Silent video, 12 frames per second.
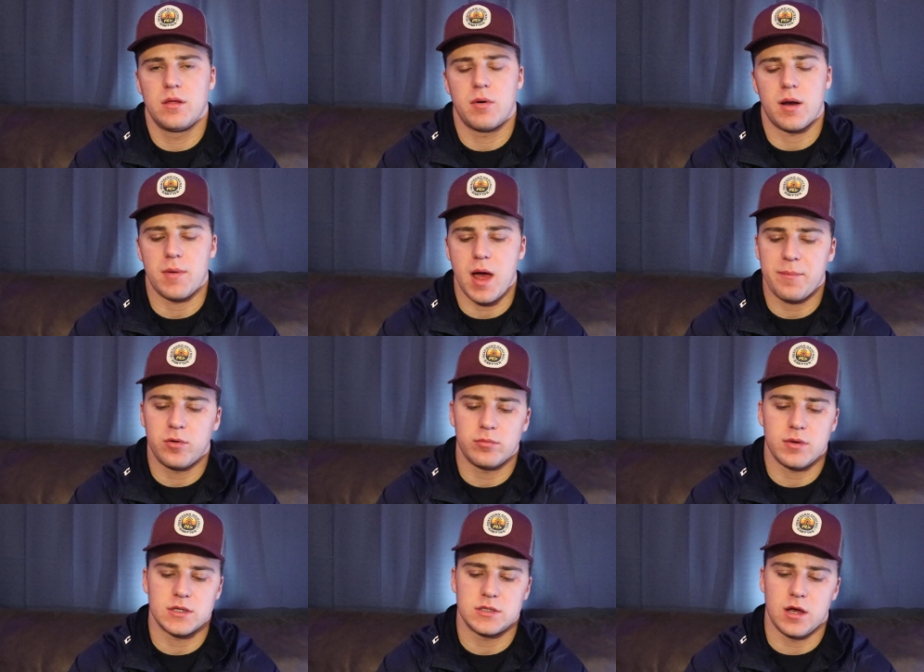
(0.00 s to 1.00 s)
But I'm not
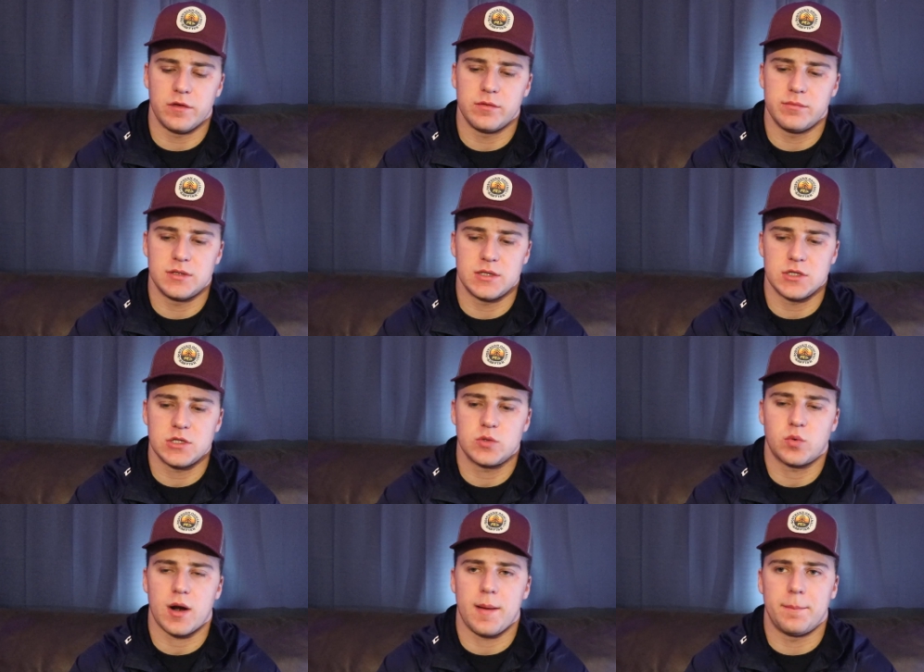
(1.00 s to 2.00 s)
putting myself in
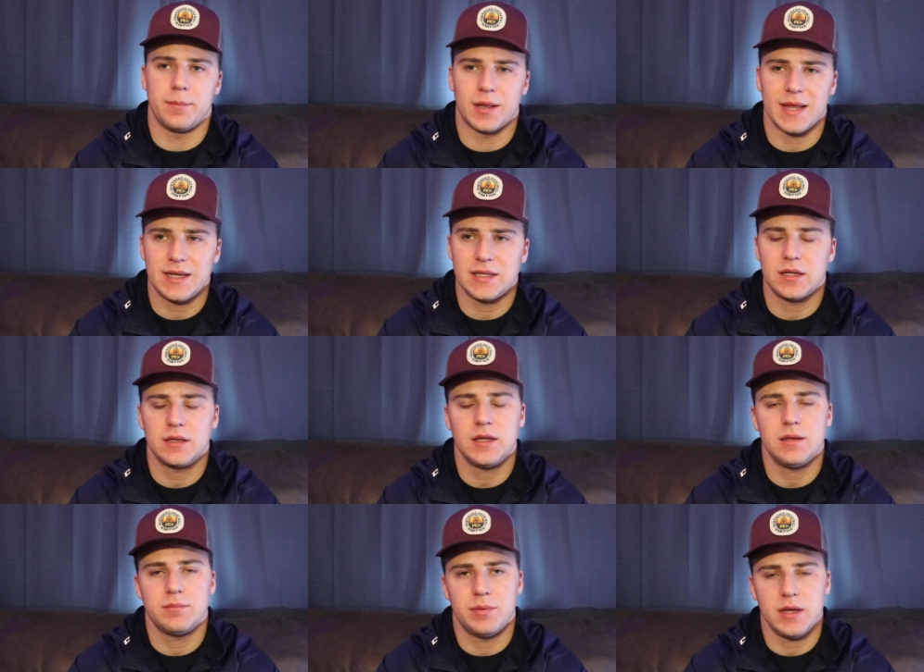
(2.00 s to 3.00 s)
positions where I'm
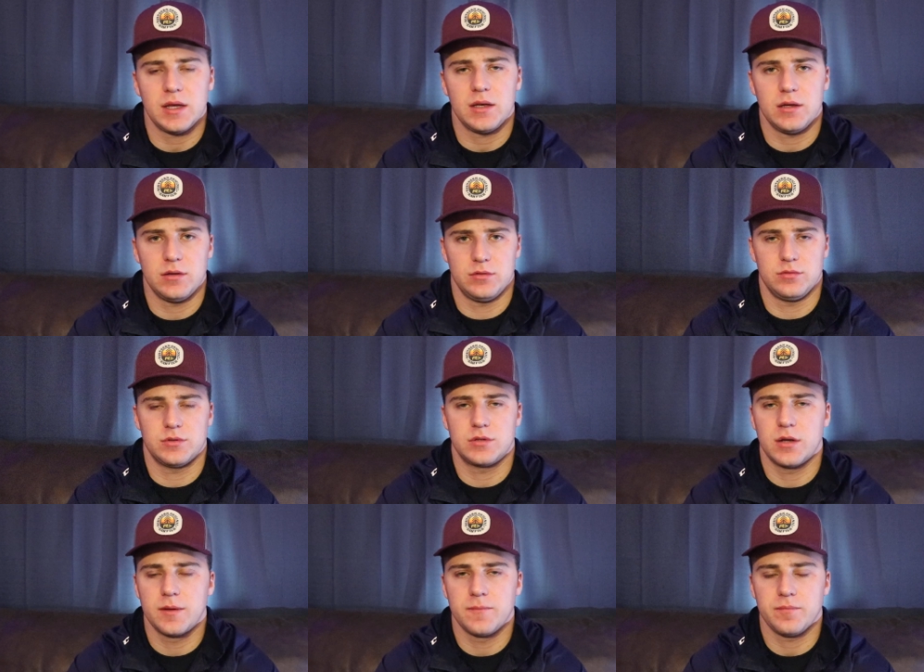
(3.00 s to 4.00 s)
blatantly being used.